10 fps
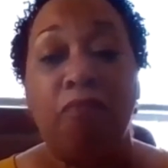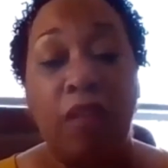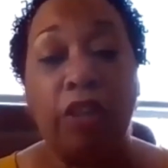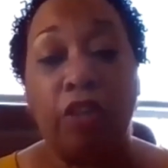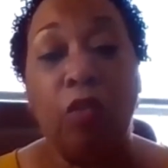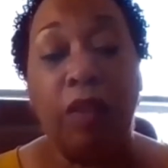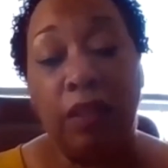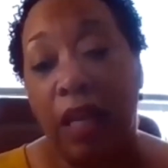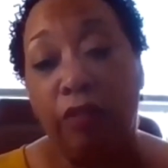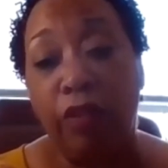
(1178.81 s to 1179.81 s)
that you would
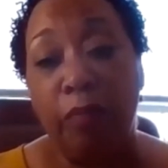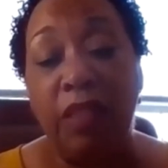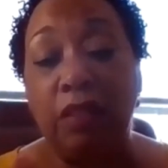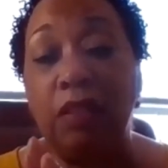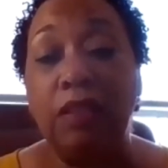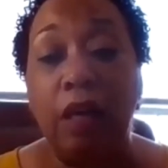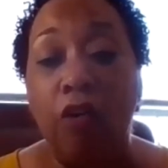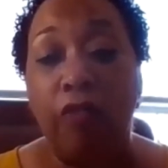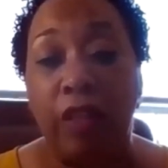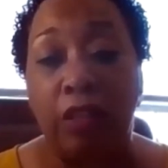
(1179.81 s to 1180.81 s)
like for me to
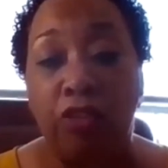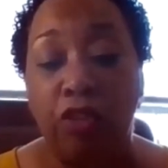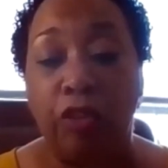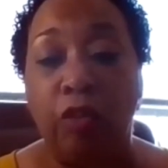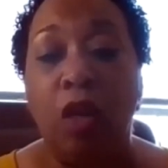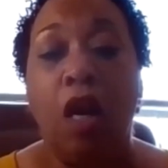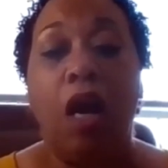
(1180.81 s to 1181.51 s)
delve into,